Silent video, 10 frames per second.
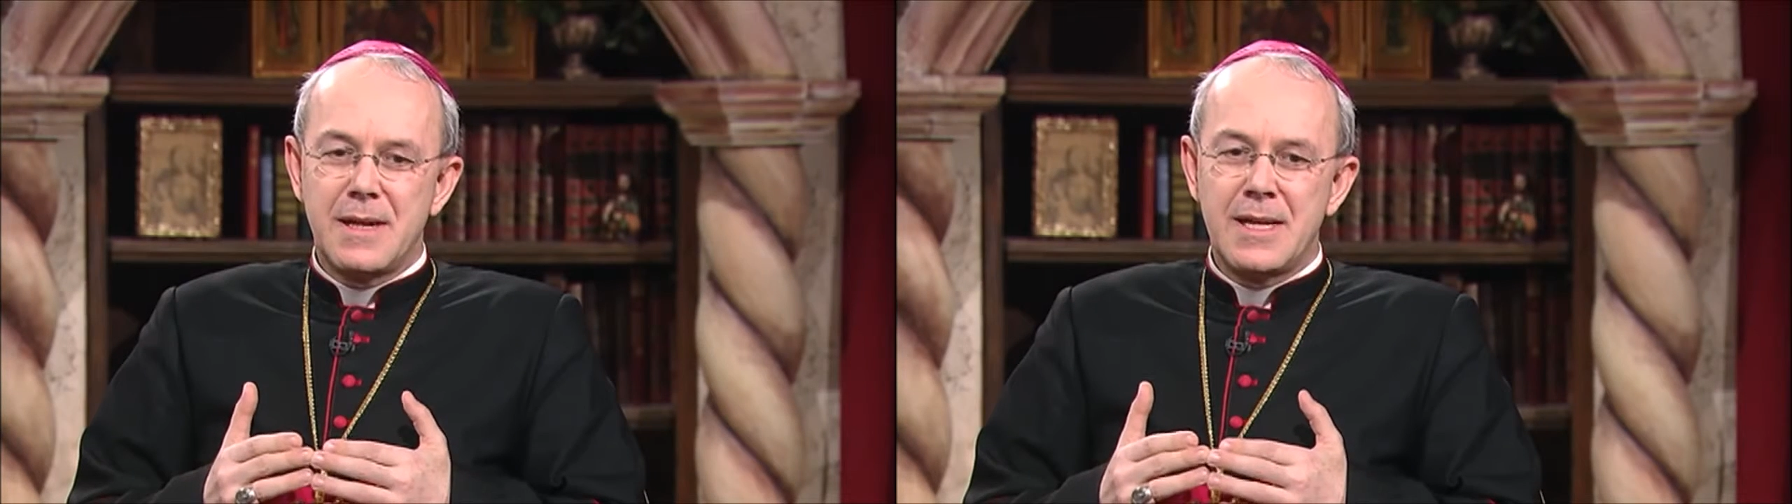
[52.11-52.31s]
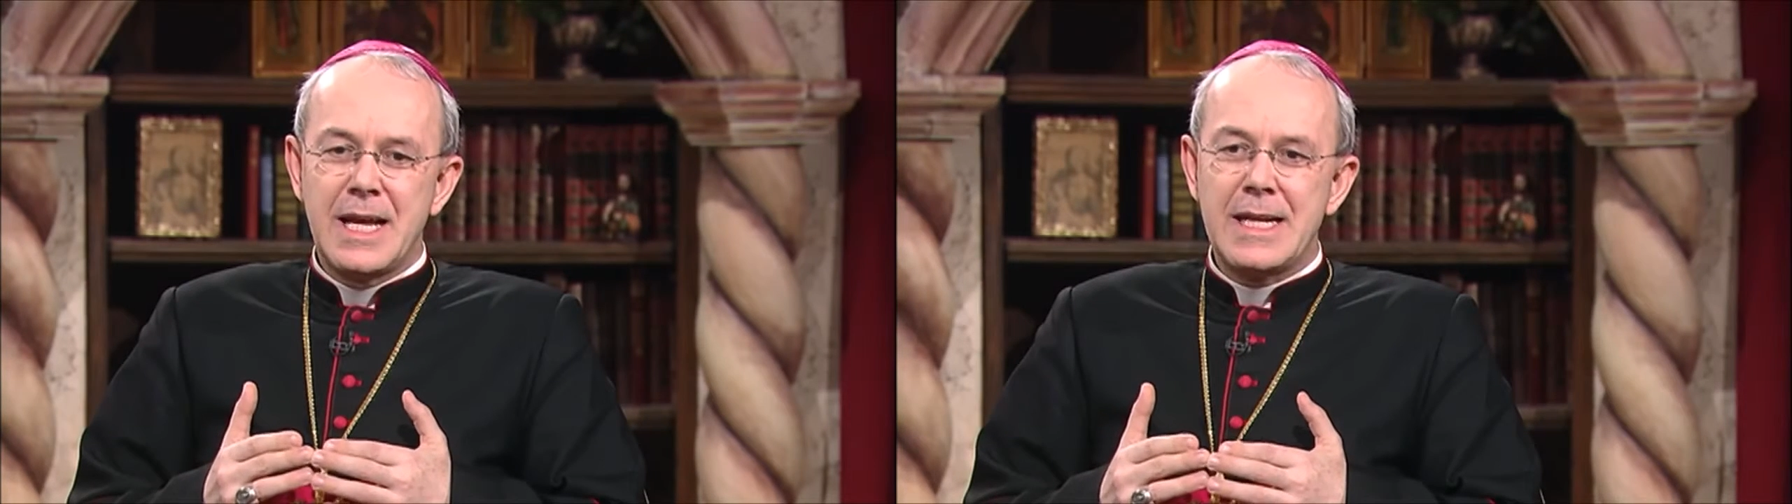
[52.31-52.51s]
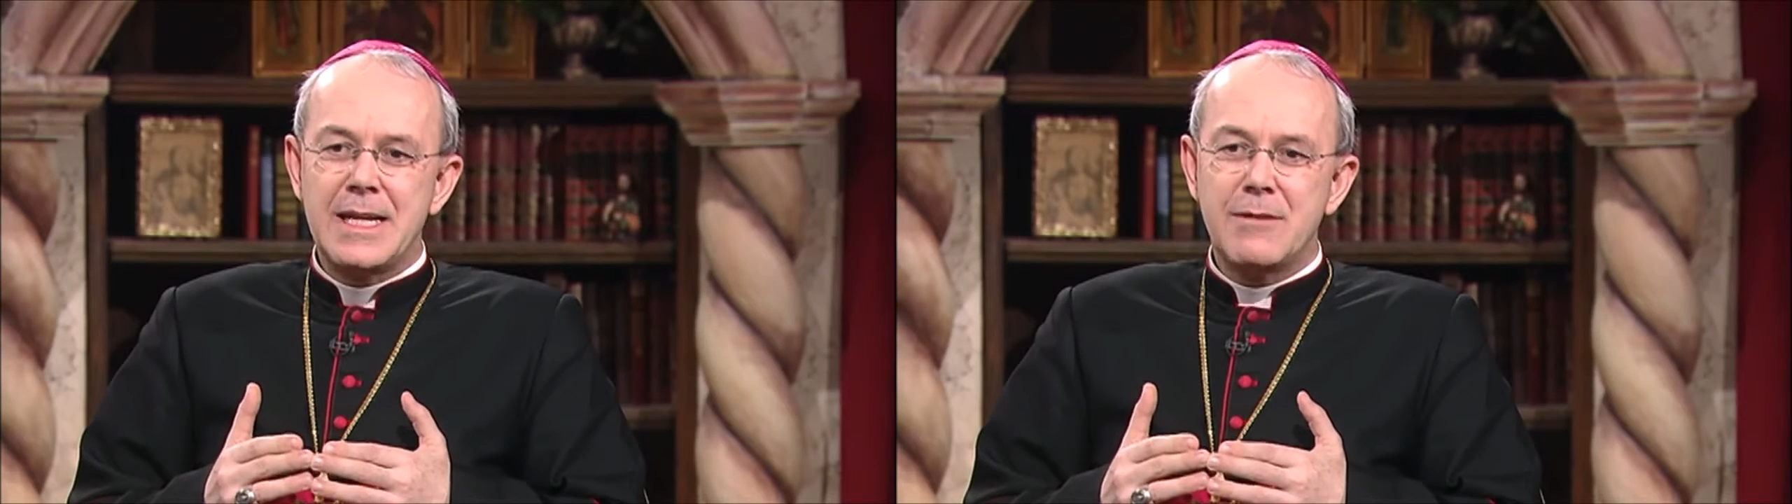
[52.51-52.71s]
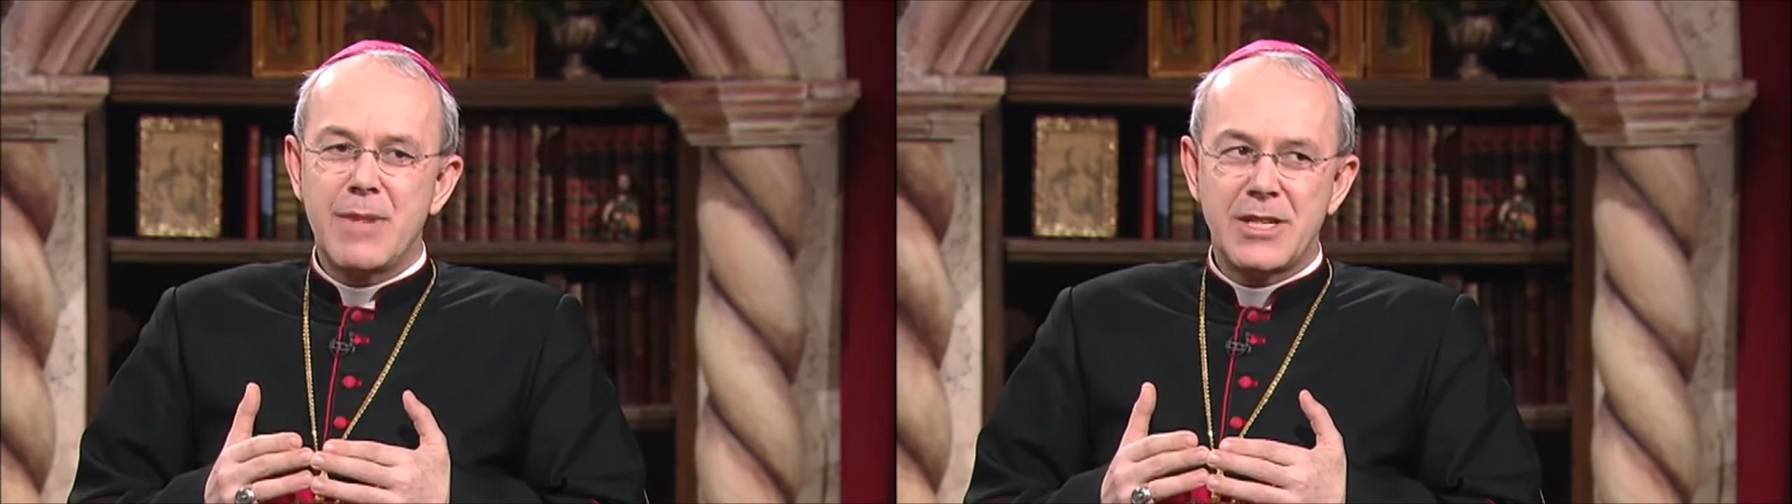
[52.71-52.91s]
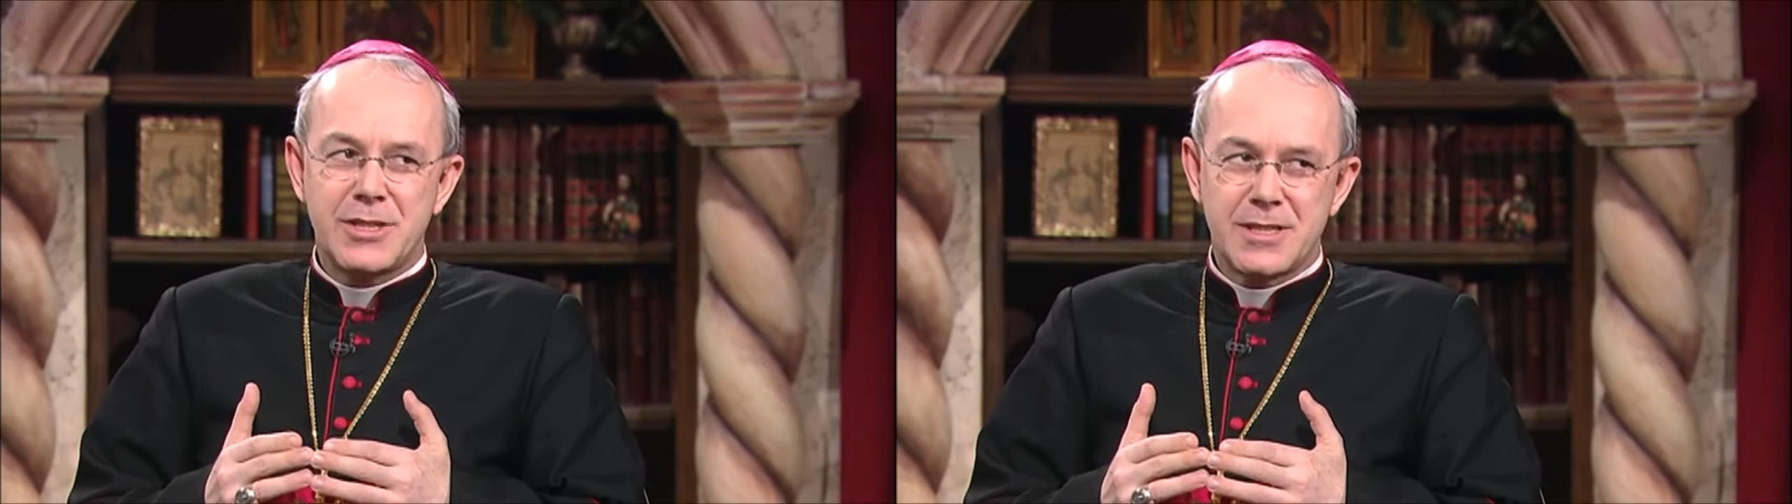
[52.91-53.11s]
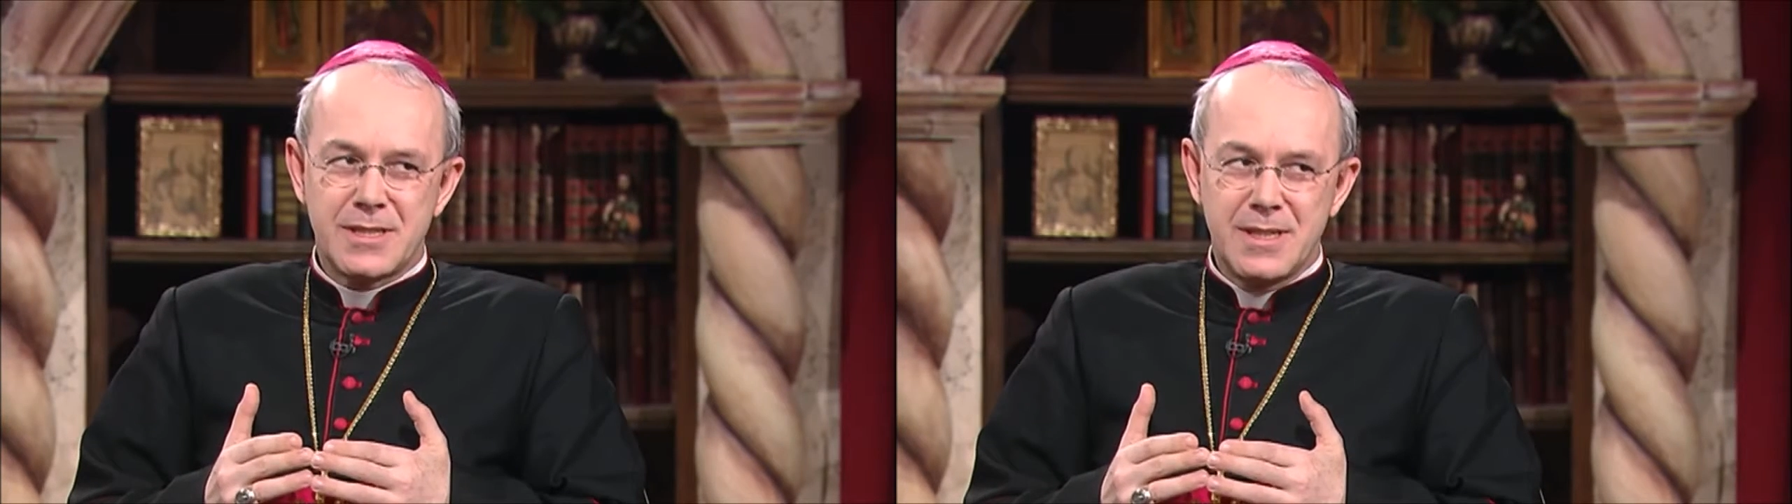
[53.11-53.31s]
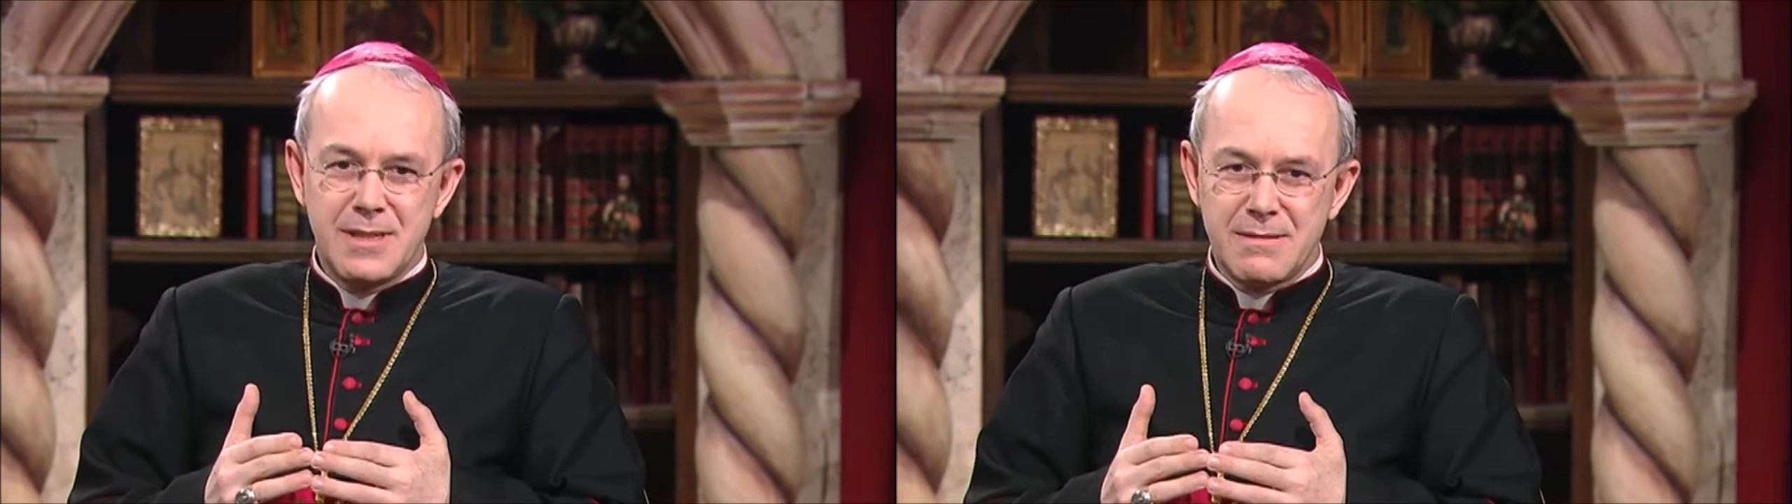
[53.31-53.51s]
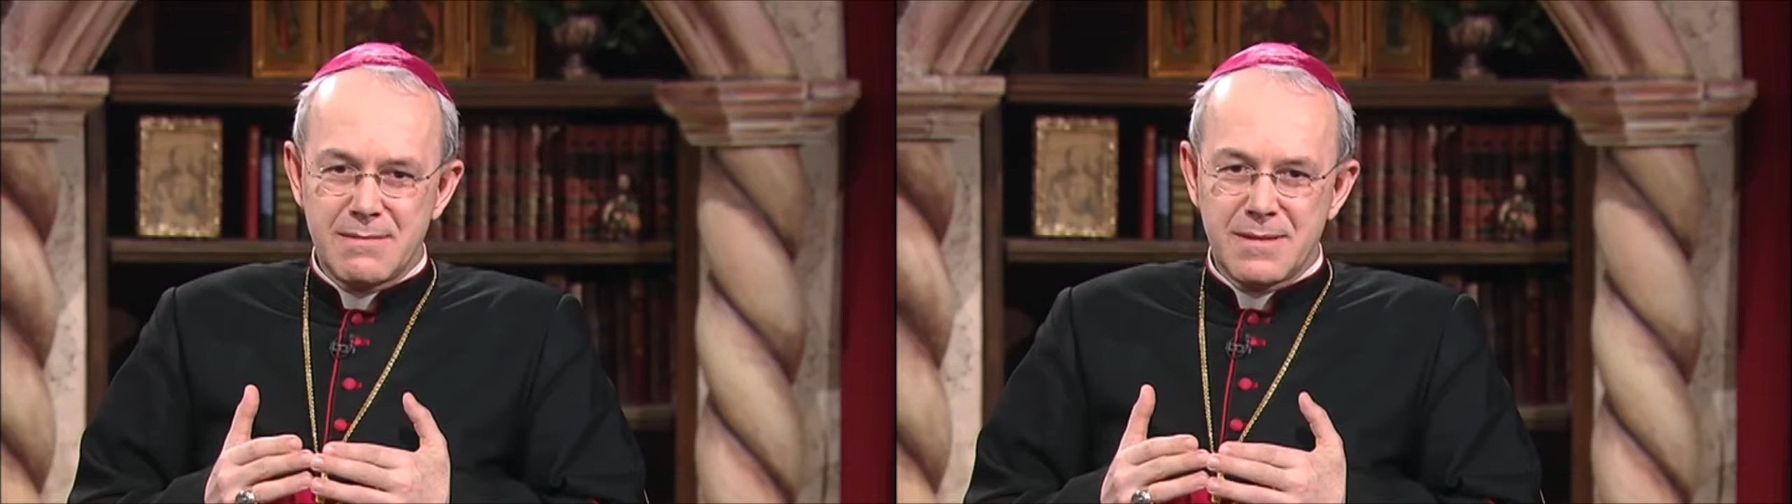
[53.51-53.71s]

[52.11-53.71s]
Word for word: unending majesty,